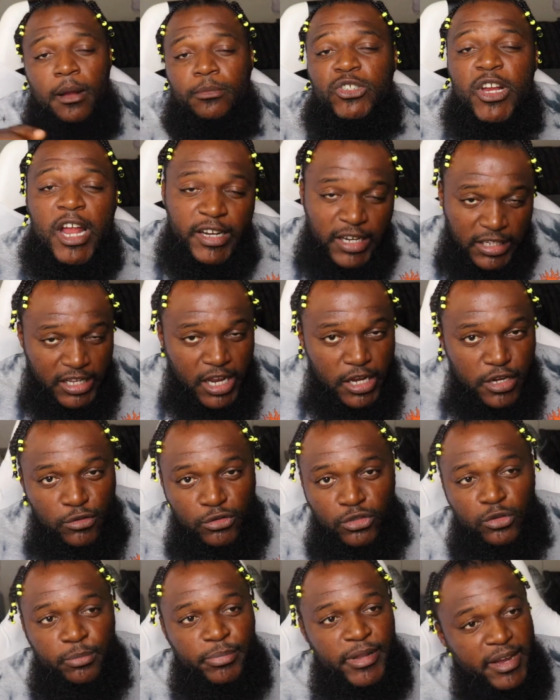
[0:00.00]
I'm trying to get that
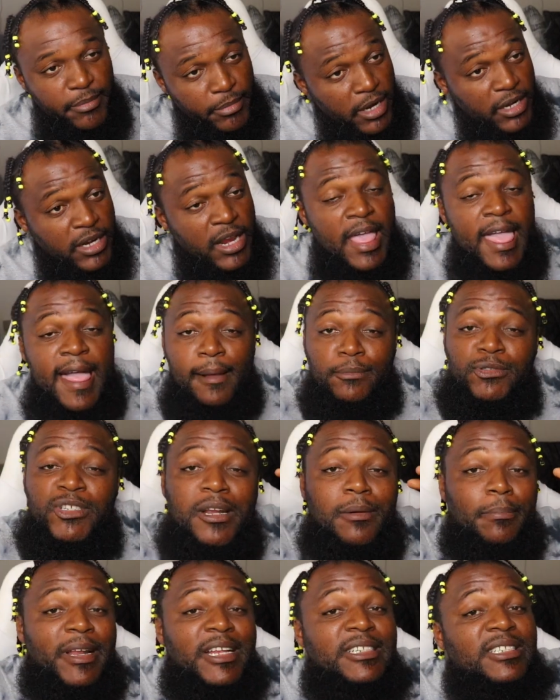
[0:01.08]
YouTube play button. I'm
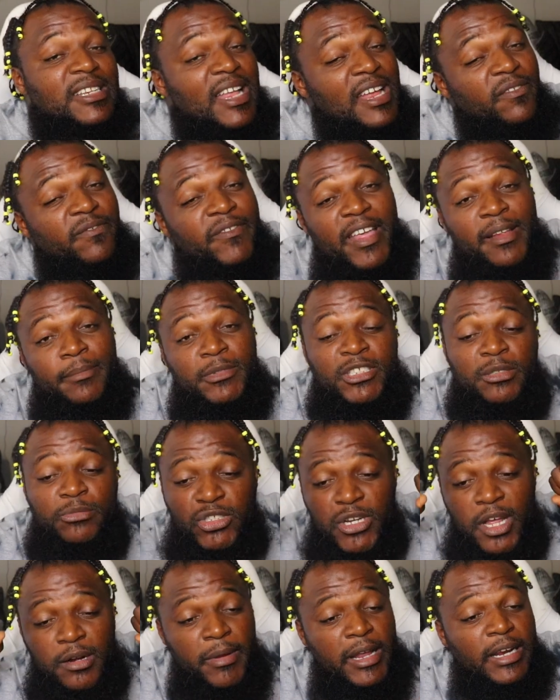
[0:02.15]
trying to bless a lot of families. I'm
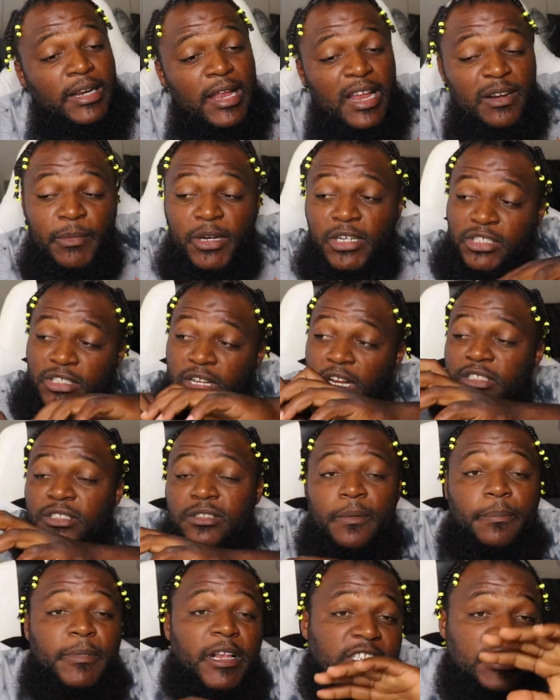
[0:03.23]
trying to make a lot of money so I can
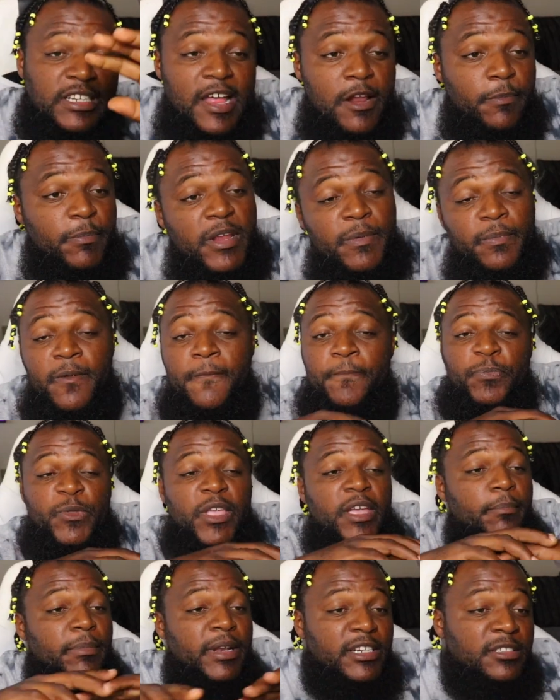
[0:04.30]
start blessing a lot of people
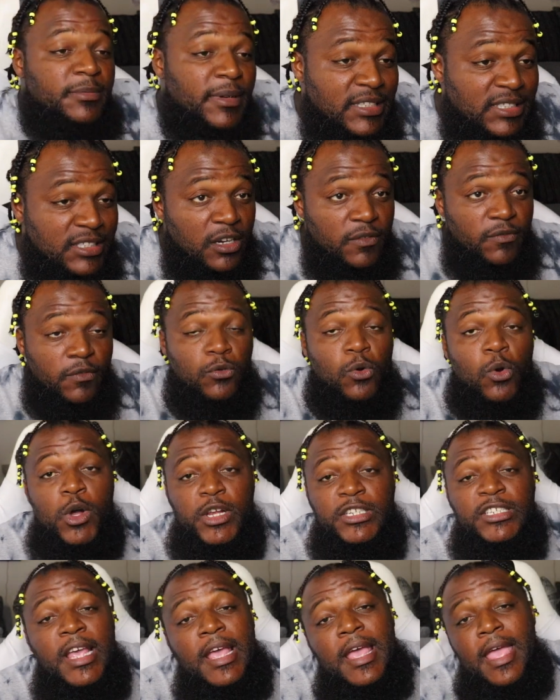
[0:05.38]
and bless myself, of
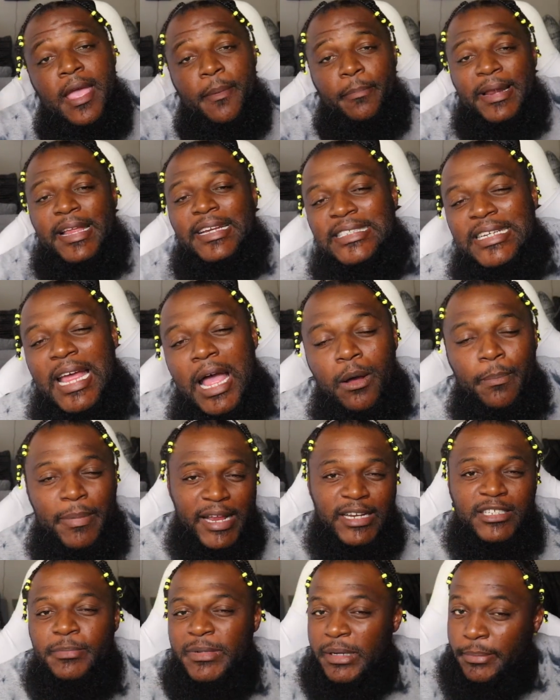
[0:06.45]
course. And bless y'all,
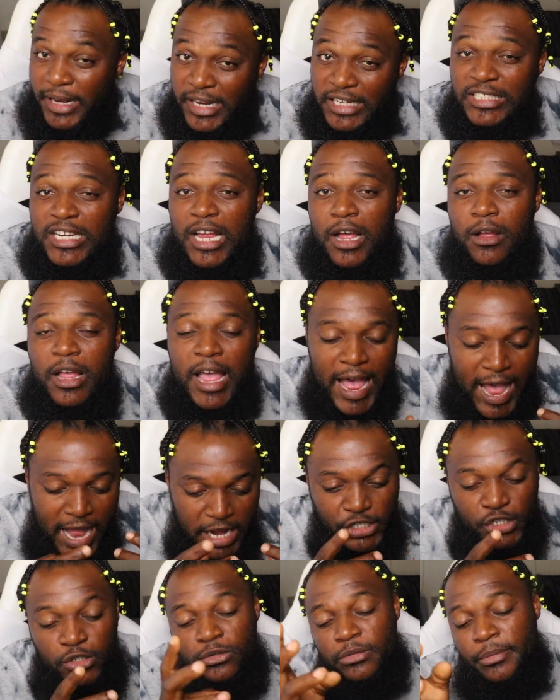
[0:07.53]
bless me, bless y'all.
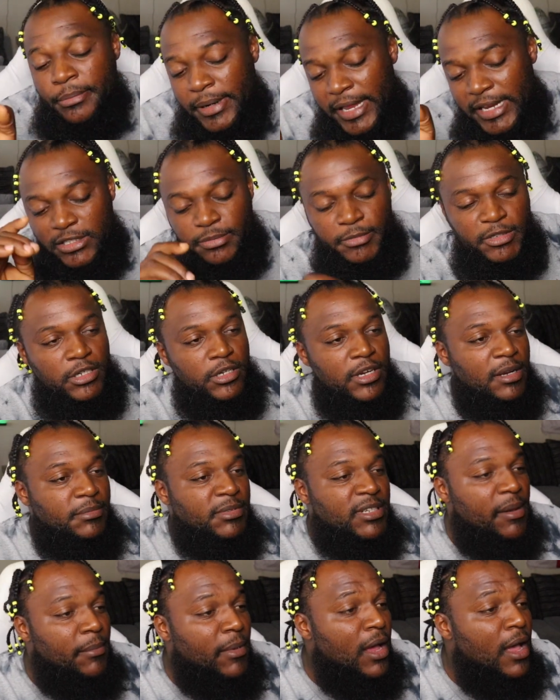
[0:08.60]
Hachu, bless me. You know
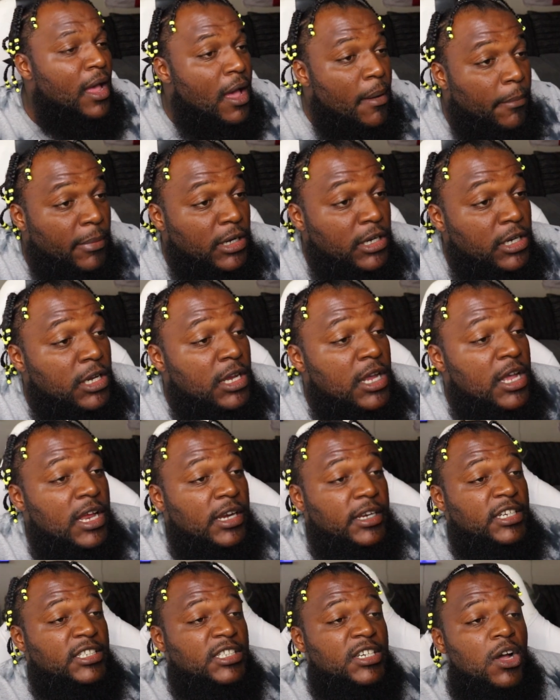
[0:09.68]
what I'm talking about? But look,
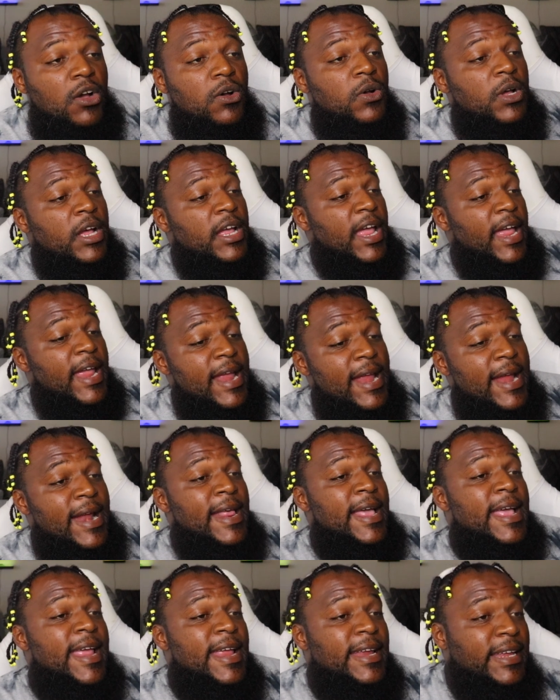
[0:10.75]
let's go
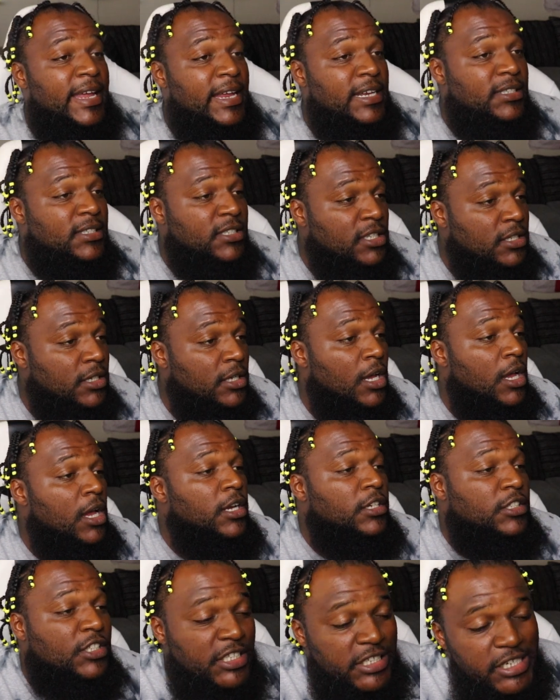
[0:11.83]
ahead and get into
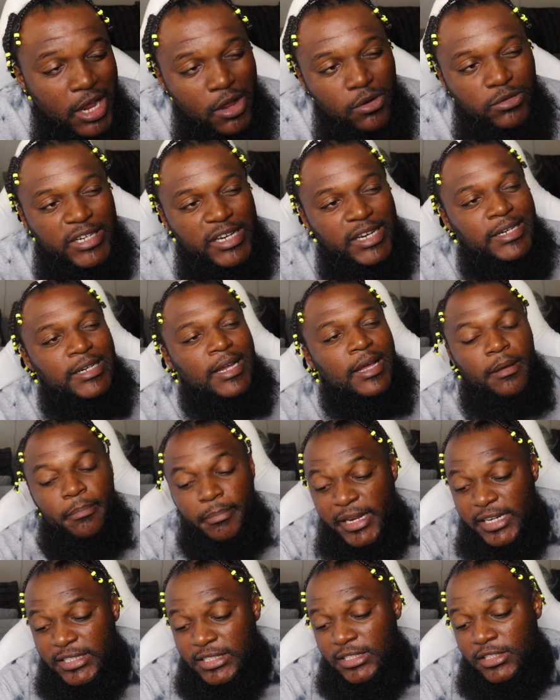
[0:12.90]
G.O.D.
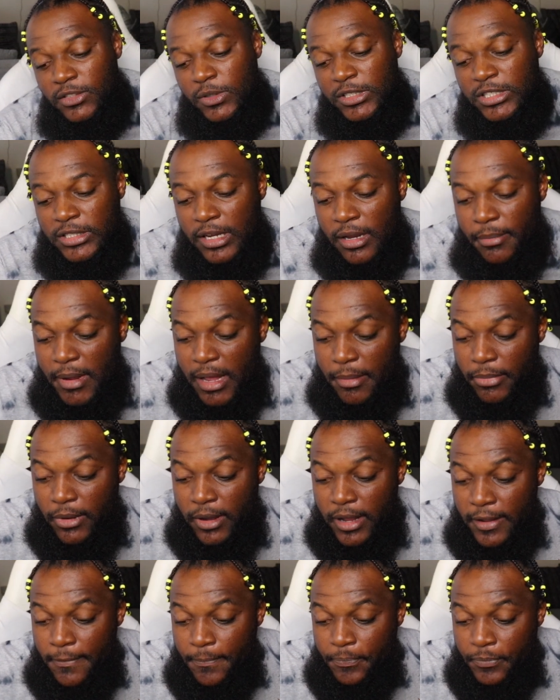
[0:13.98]
Mesus, what's up, my
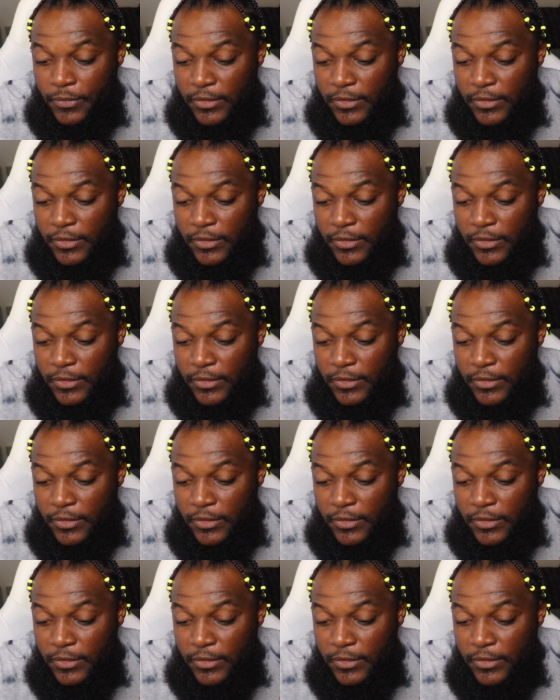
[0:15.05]
boy?